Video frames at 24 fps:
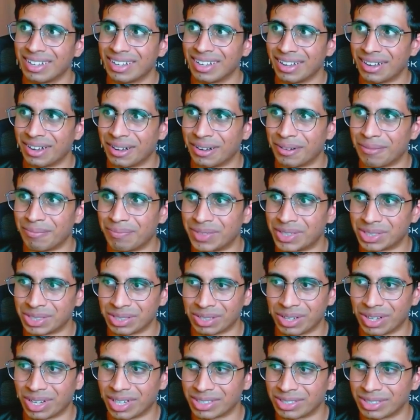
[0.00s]
um,
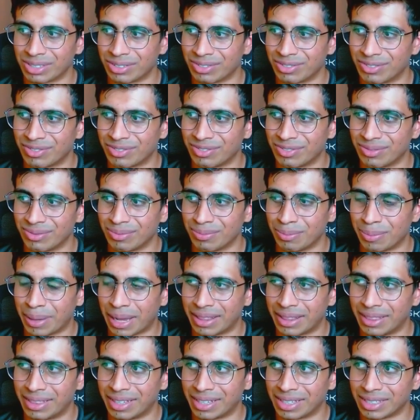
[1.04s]
there's lots of
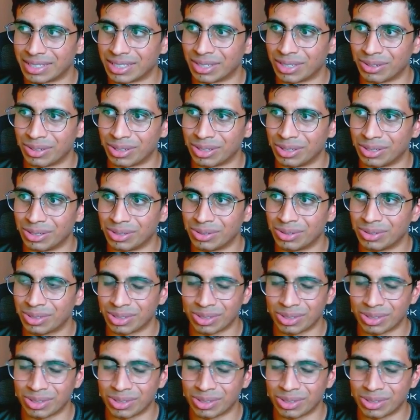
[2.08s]
bad things that you can do.